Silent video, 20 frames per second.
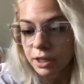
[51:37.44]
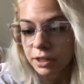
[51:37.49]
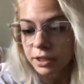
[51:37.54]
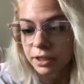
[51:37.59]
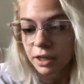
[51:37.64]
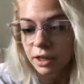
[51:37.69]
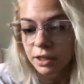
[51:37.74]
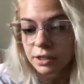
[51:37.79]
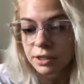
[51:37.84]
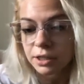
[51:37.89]

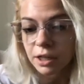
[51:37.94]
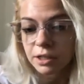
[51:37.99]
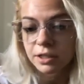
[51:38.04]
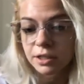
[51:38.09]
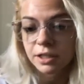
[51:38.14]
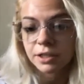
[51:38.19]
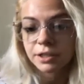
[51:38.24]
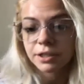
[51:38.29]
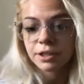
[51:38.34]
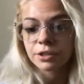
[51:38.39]
young
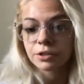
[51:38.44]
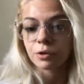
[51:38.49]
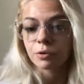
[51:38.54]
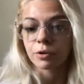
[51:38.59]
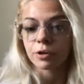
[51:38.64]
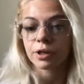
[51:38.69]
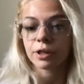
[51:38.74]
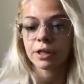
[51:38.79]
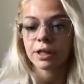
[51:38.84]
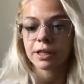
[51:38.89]
adults is
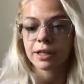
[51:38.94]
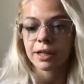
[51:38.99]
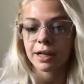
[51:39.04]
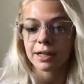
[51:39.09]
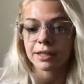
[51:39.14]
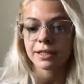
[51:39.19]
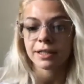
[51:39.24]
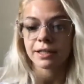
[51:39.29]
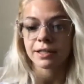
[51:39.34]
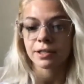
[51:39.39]
ignored and
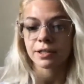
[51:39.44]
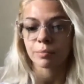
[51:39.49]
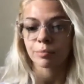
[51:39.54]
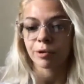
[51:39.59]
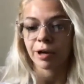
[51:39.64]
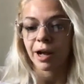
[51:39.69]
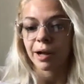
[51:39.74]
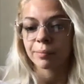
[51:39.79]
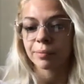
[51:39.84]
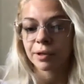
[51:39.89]
not seen as a
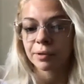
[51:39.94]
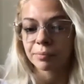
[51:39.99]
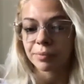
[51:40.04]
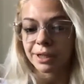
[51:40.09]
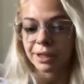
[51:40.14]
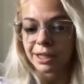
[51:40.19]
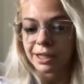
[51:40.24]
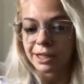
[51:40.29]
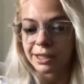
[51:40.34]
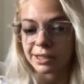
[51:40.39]
problem
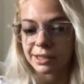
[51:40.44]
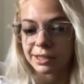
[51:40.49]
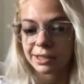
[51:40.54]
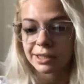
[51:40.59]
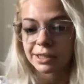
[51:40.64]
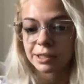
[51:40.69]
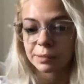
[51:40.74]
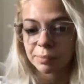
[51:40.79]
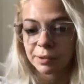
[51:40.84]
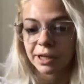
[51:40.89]
because
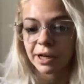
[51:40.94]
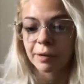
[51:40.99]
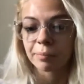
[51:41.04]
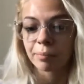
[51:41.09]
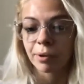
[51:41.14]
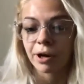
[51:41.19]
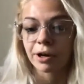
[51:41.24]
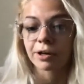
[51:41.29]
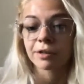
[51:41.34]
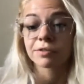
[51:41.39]
it's become
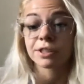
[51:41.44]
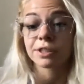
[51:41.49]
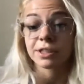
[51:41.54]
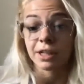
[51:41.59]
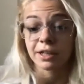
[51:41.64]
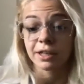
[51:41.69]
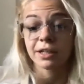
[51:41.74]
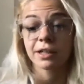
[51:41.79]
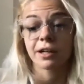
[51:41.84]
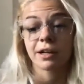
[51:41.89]
part of
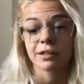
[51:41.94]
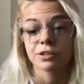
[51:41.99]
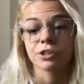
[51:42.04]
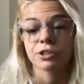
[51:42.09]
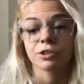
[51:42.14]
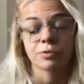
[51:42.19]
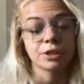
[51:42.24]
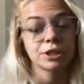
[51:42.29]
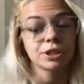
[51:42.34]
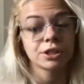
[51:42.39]
study
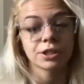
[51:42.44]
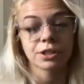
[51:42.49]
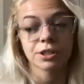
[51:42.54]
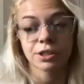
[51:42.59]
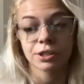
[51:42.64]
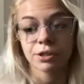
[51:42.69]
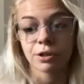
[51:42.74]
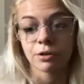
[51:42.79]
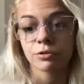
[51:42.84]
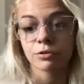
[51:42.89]
culture, which is
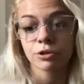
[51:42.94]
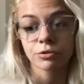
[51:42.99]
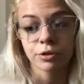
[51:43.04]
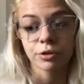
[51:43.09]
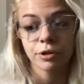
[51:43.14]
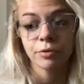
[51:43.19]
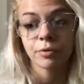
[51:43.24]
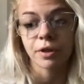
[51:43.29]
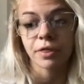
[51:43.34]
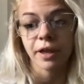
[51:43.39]
so
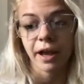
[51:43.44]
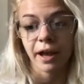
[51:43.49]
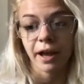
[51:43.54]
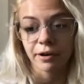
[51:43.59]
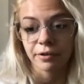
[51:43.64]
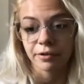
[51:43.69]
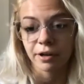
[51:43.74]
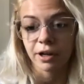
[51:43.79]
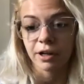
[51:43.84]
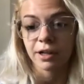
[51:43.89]
true with
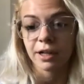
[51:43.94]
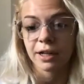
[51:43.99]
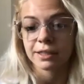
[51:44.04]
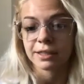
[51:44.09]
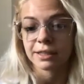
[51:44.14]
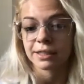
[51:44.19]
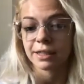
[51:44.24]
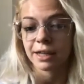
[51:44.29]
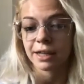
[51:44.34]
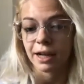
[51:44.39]
Adderall,
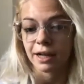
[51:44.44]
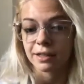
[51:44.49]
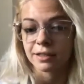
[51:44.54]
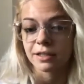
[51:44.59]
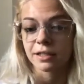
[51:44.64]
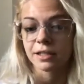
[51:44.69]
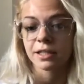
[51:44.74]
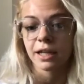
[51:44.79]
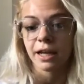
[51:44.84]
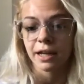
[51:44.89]

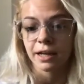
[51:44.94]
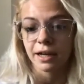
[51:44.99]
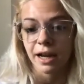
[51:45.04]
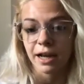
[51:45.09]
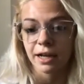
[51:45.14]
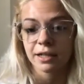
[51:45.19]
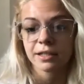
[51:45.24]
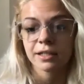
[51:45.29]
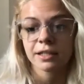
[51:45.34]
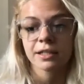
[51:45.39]
Oxycontin,
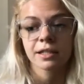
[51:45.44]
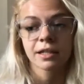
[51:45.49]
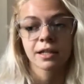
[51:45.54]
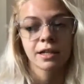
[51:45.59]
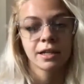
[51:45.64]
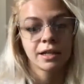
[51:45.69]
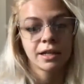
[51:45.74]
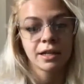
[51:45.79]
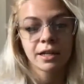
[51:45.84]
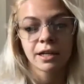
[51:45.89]
Xanax,
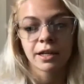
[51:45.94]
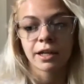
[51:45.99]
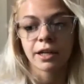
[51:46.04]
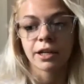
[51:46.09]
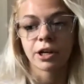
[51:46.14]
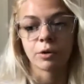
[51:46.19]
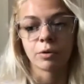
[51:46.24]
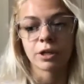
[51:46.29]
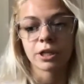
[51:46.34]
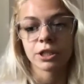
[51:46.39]
you
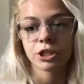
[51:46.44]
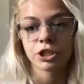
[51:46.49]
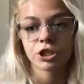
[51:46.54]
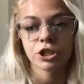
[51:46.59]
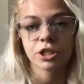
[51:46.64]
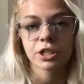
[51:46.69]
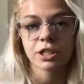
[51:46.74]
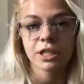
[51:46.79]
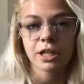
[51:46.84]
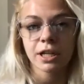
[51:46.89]
know, and it's
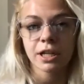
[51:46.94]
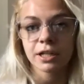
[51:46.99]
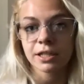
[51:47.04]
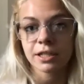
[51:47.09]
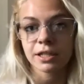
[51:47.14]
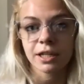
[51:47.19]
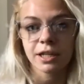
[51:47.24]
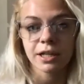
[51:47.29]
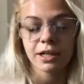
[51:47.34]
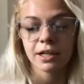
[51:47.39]
just seen
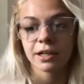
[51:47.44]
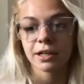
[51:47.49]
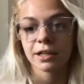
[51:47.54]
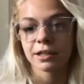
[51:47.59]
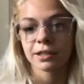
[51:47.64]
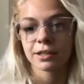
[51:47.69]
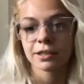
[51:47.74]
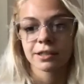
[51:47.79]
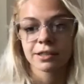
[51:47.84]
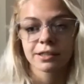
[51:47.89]
as
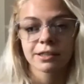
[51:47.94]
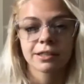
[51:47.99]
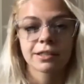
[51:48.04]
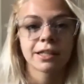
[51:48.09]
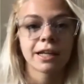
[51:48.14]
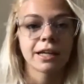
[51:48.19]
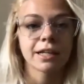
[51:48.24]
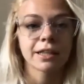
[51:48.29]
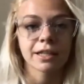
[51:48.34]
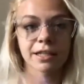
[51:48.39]

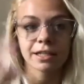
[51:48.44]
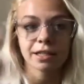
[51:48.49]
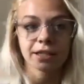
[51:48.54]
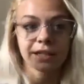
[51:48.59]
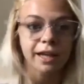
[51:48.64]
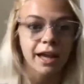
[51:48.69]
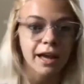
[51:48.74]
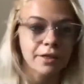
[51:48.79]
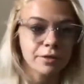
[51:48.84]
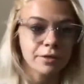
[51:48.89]
take this
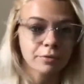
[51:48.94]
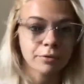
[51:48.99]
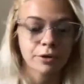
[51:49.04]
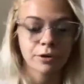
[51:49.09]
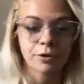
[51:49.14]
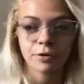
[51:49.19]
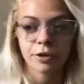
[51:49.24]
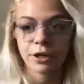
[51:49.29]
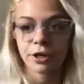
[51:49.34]
to get through